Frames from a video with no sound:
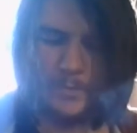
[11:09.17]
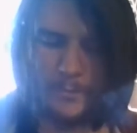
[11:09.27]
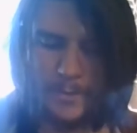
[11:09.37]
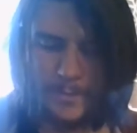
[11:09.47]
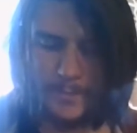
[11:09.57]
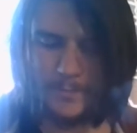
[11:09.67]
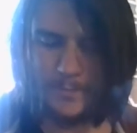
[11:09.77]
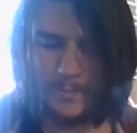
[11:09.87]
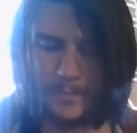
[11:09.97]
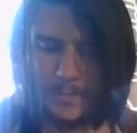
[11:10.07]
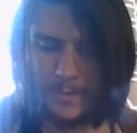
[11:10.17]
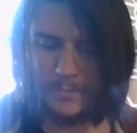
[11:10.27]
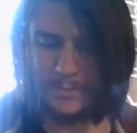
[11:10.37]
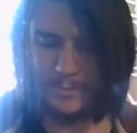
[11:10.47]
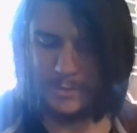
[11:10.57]
with 3.
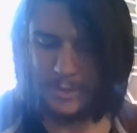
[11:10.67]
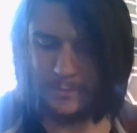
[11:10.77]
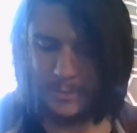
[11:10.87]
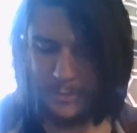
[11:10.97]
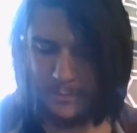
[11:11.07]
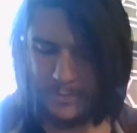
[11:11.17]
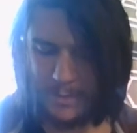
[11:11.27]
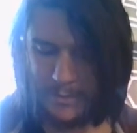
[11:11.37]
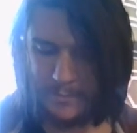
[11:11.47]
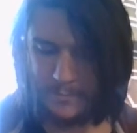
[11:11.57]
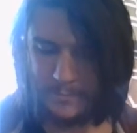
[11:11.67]
So each come with 3. And